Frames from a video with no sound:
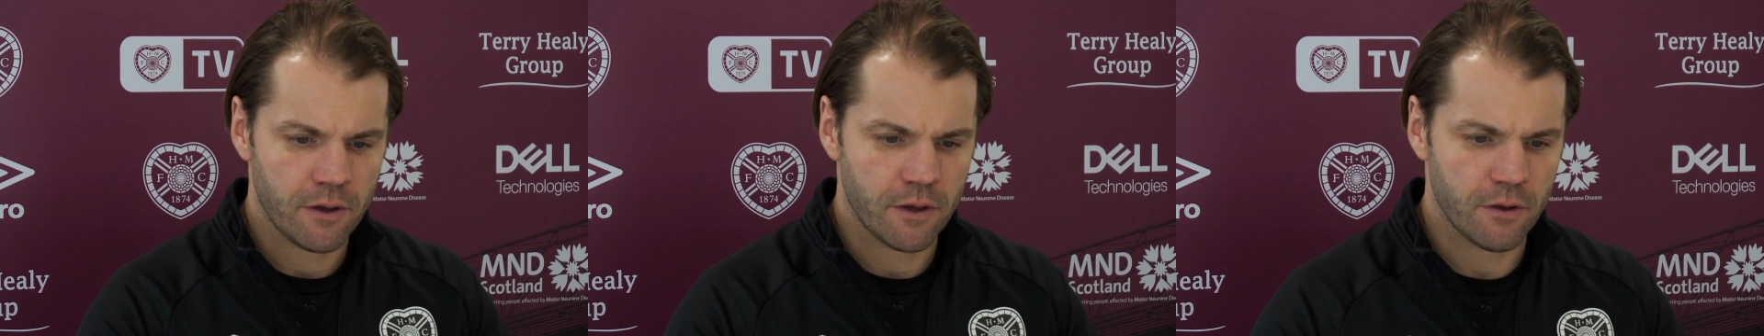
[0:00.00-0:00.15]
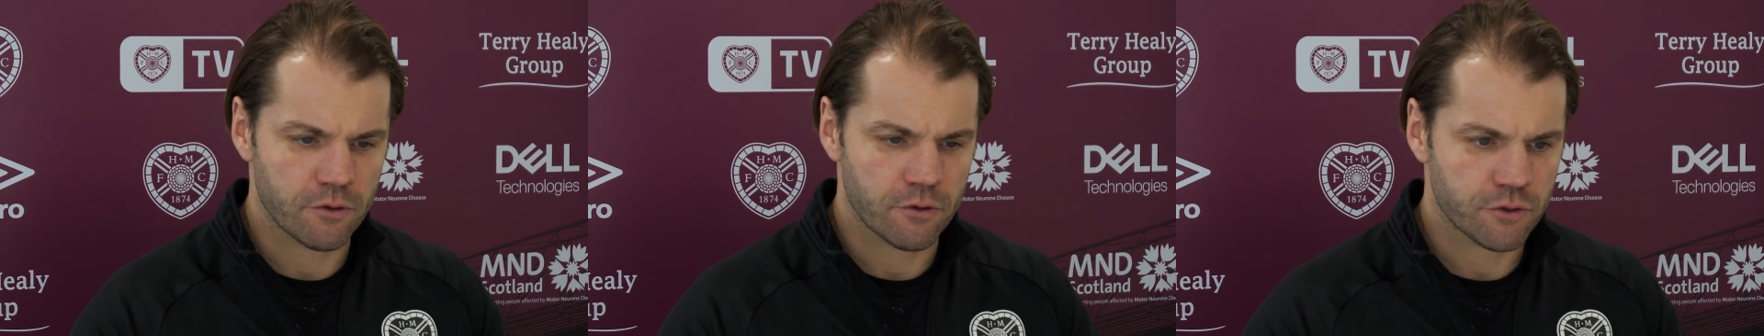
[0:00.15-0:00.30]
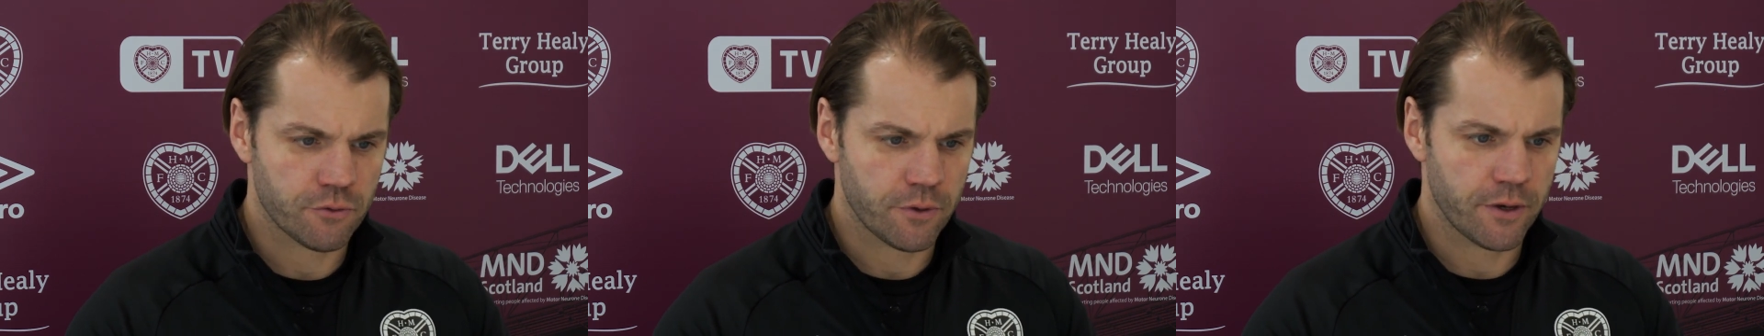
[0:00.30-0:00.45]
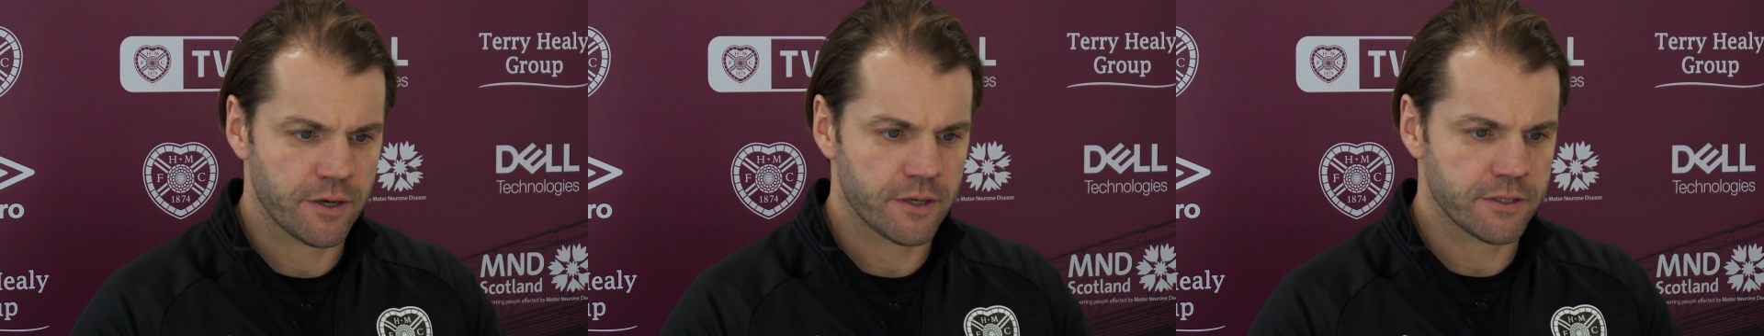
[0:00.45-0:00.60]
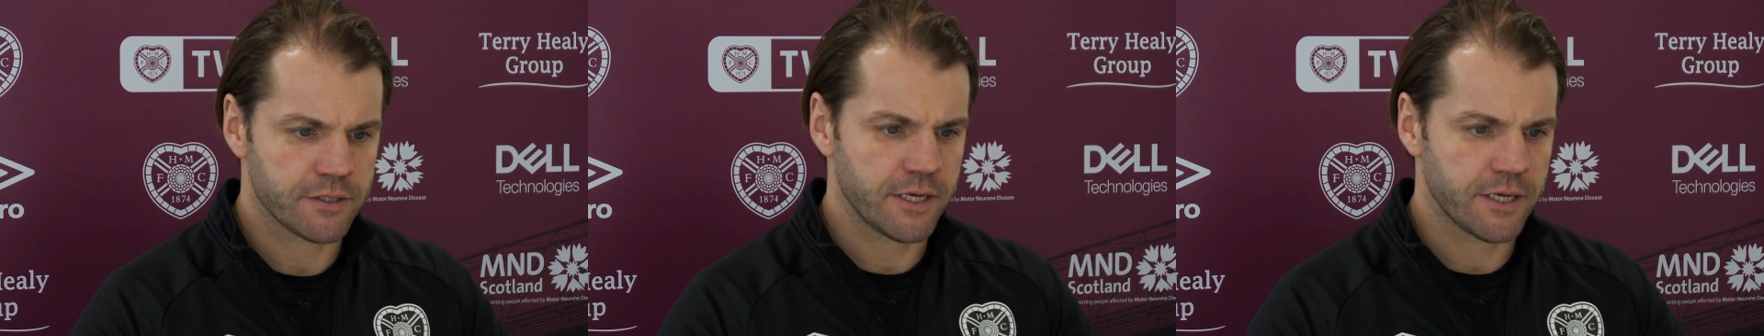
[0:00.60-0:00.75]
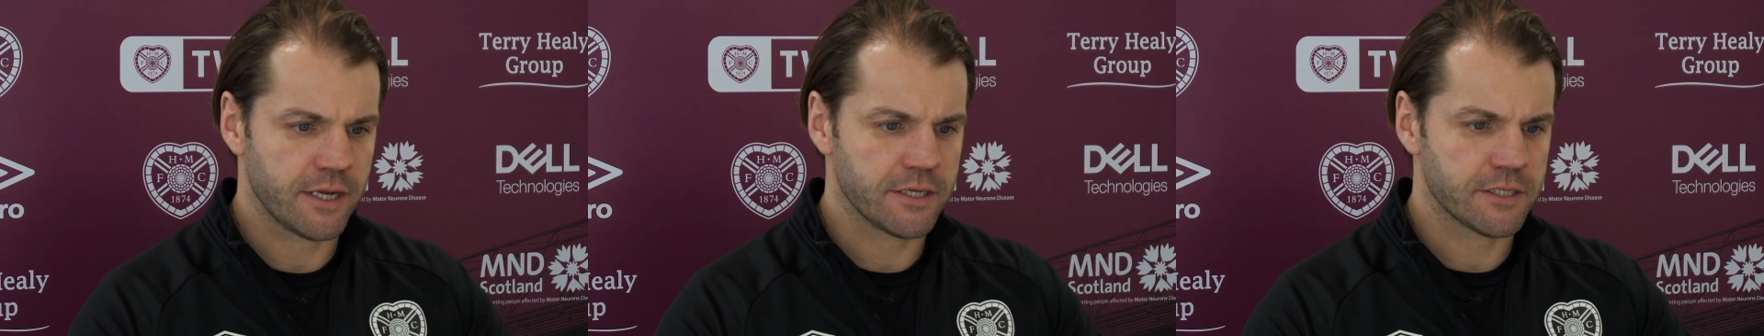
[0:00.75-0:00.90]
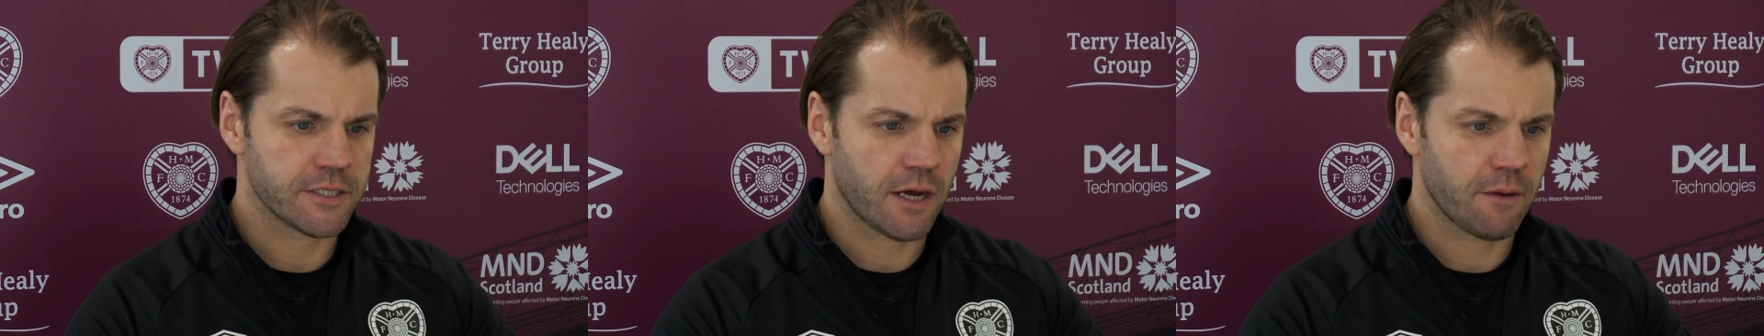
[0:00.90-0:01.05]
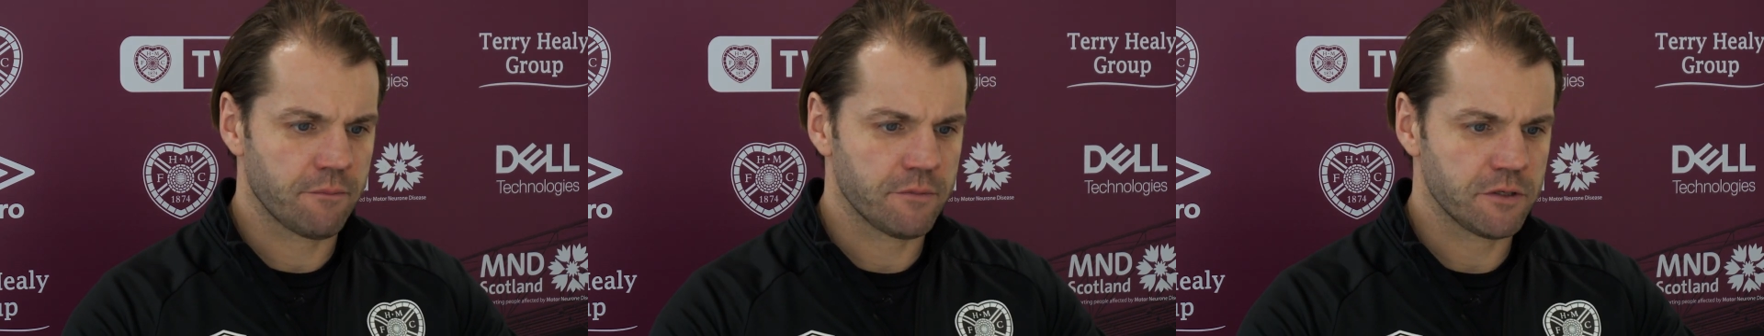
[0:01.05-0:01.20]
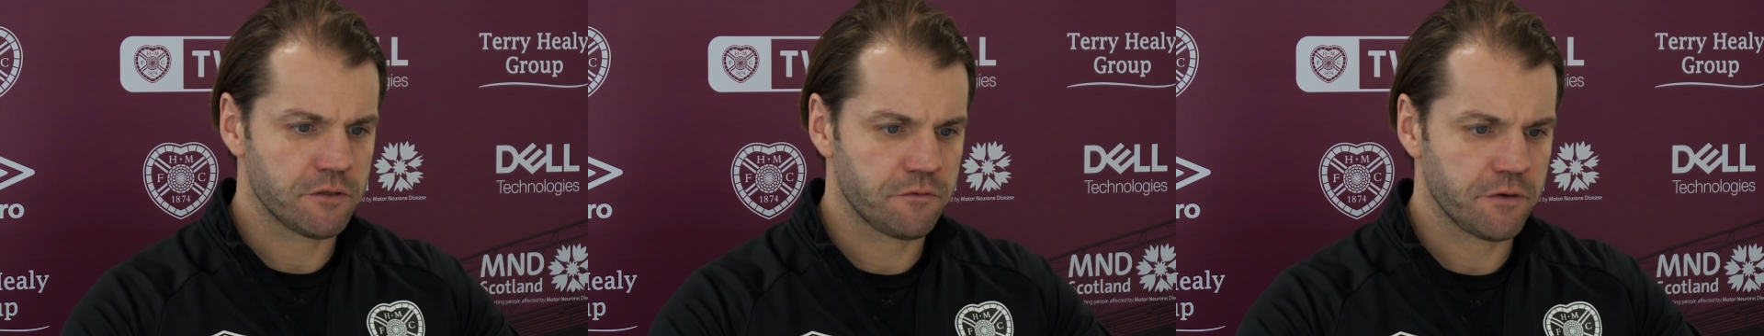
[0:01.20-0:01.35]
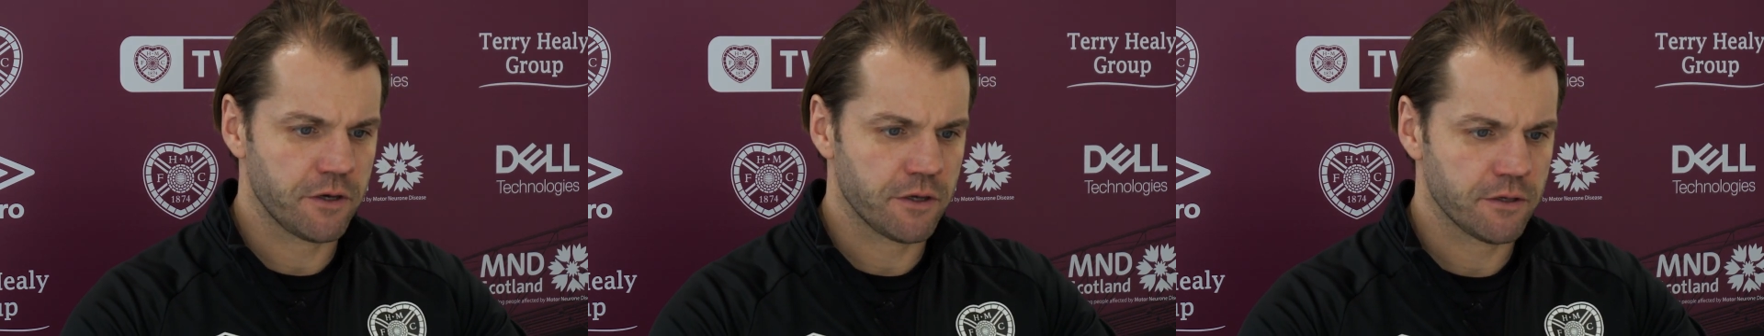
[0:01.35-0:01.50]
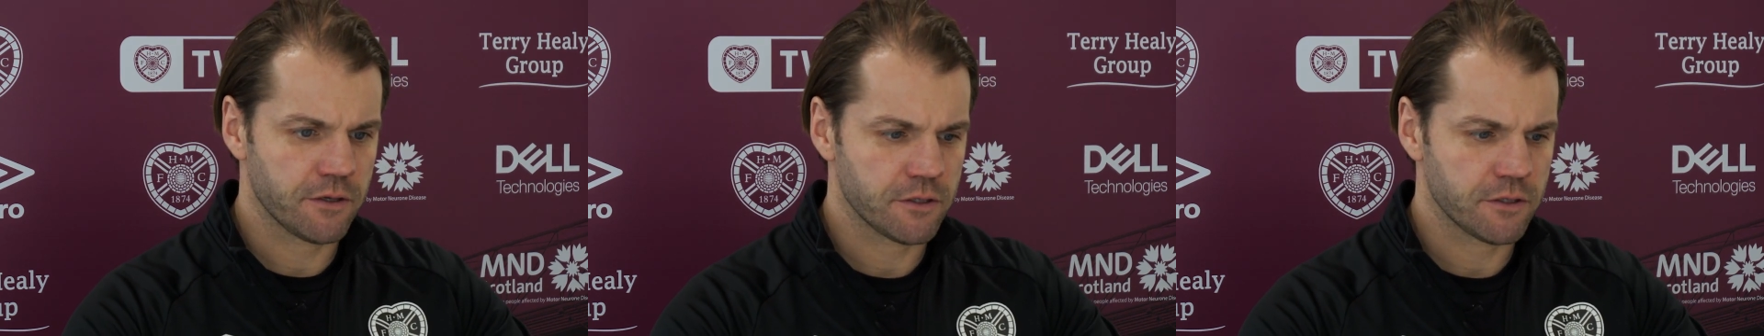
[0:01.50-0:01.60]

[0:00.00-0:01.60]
you know it's quite an intense atmosphere.